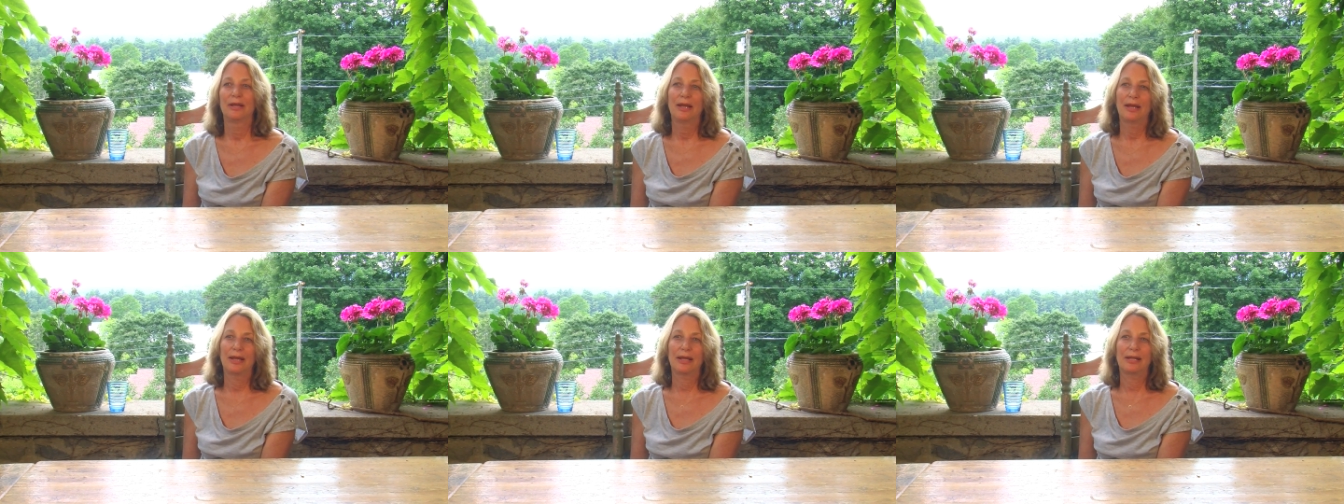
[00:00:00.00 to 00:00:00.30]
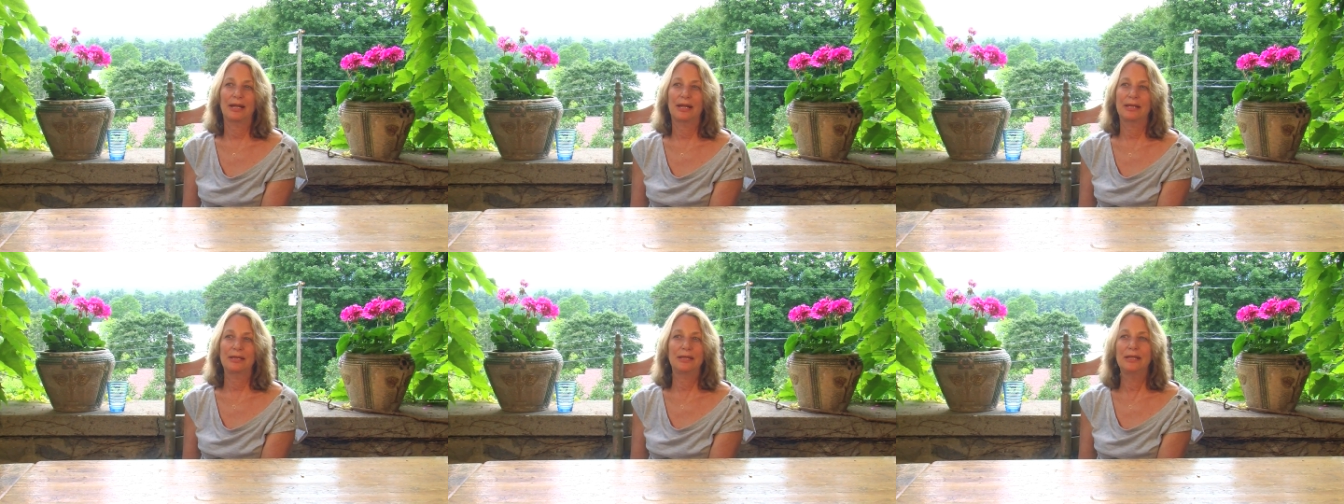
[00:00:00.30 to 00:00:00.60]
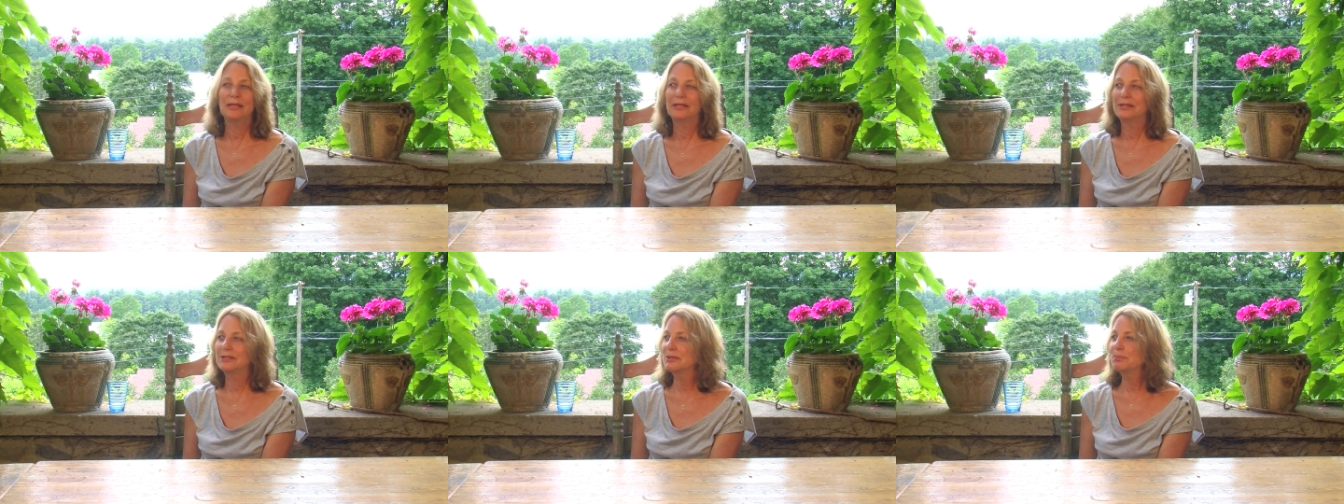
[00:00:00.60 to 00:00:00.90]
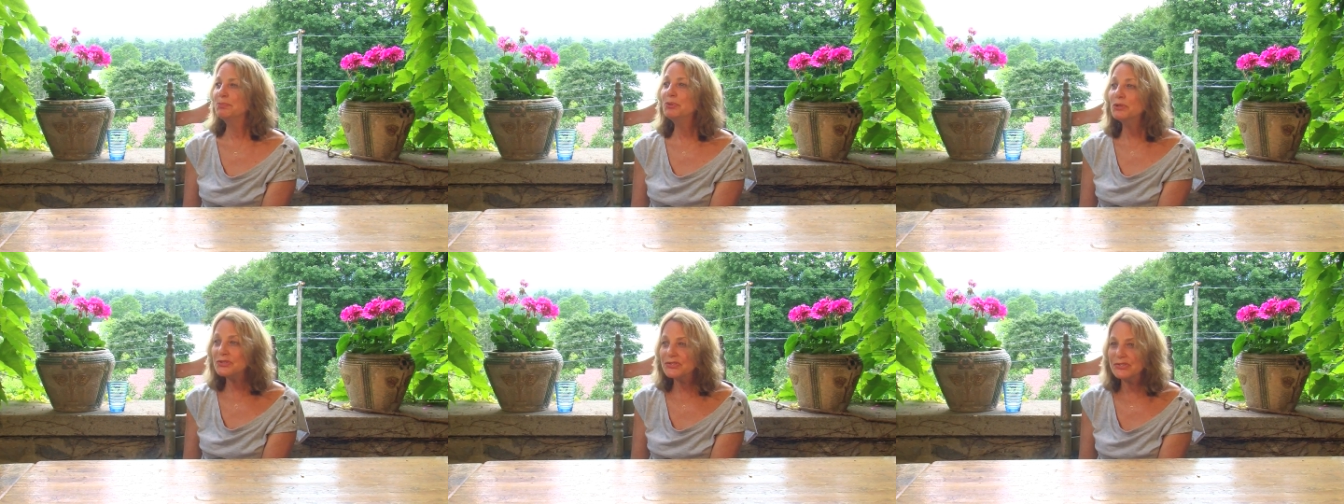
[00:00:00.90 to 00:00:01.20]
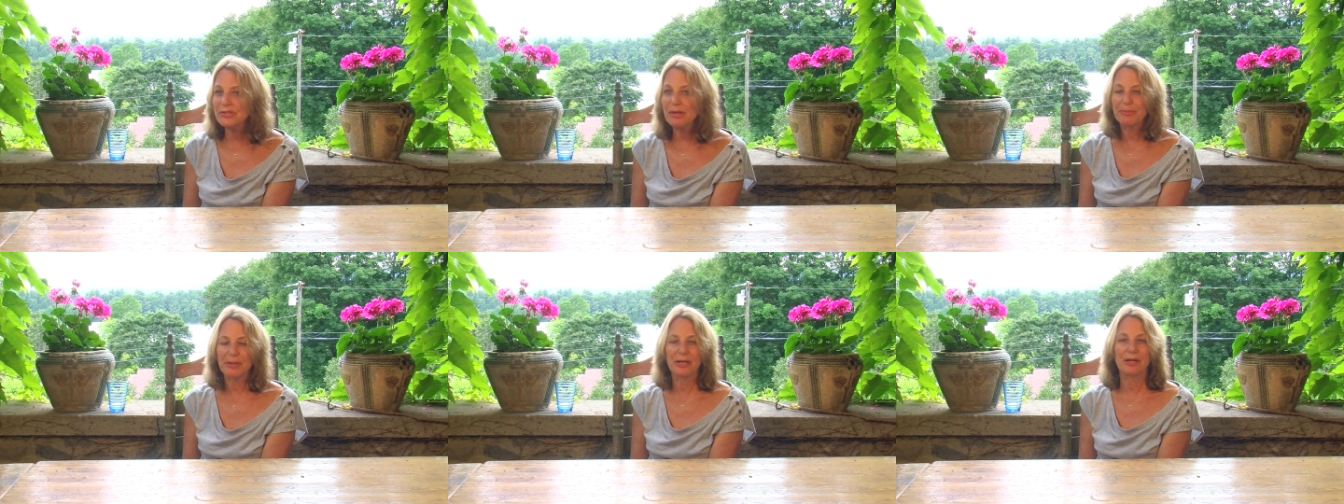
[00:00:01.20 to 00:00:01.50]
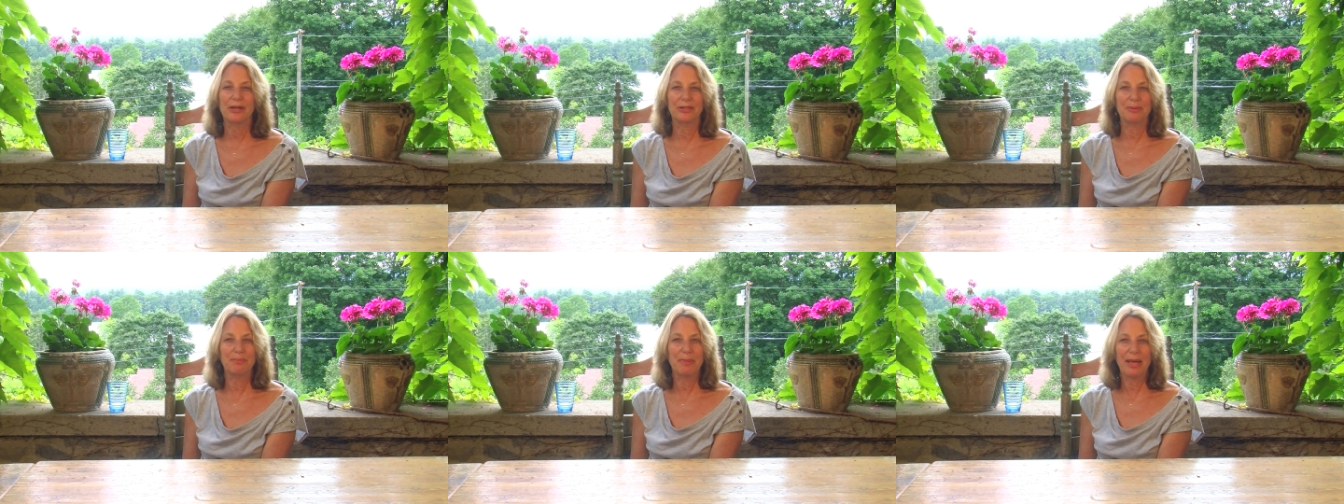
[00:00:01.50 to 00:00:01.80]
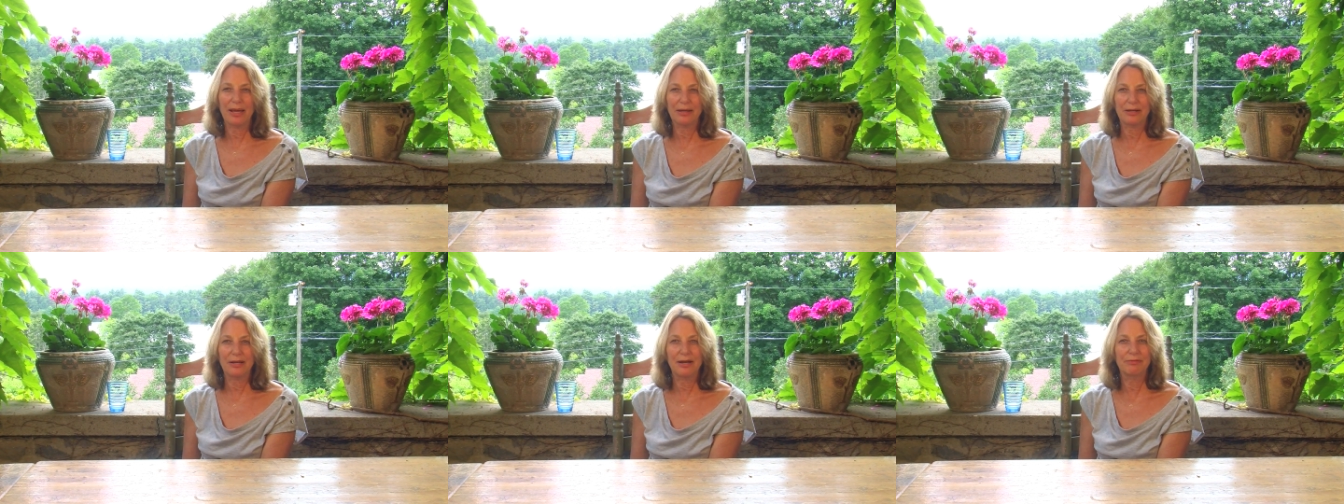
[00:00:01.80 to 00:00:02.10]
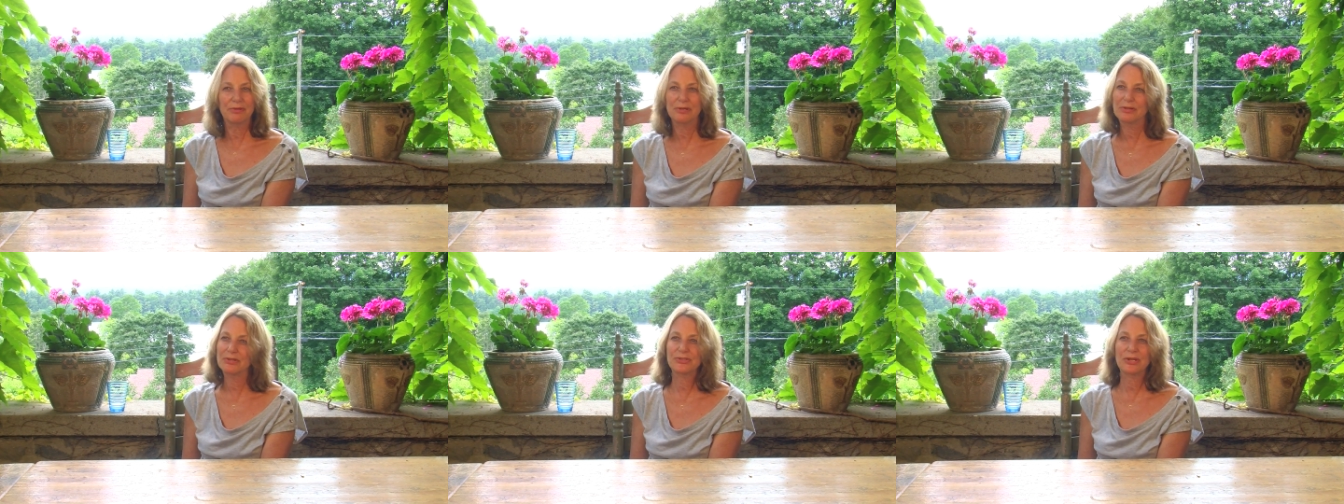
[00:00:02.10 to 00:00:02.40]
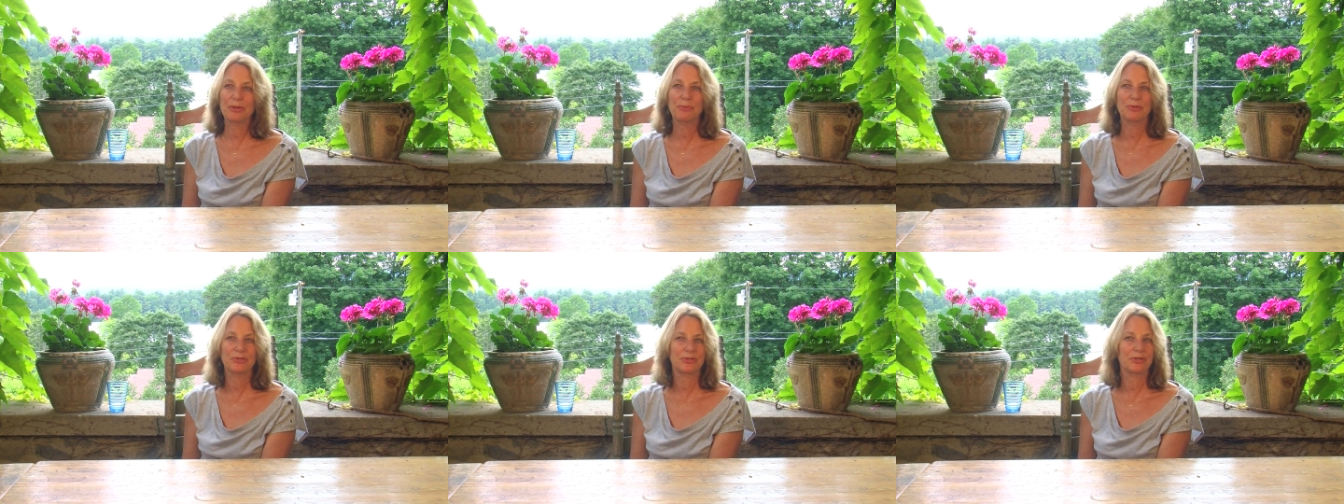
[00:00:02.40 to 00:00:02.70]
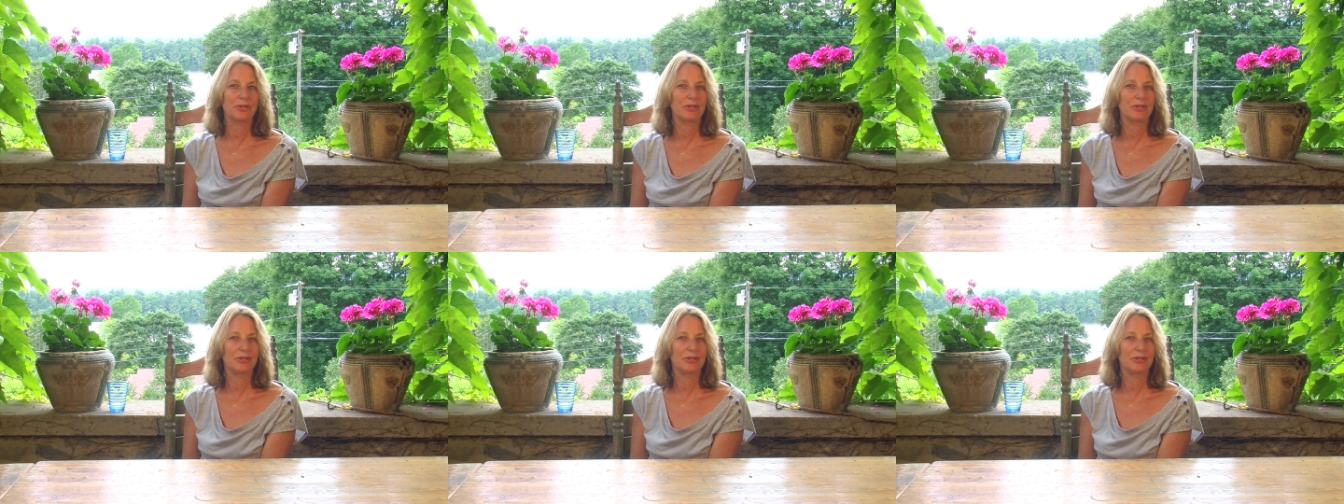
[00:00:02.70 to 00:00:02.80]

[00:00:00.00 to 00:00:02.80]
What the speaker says: and I needed to put something on the back cover because I wasn't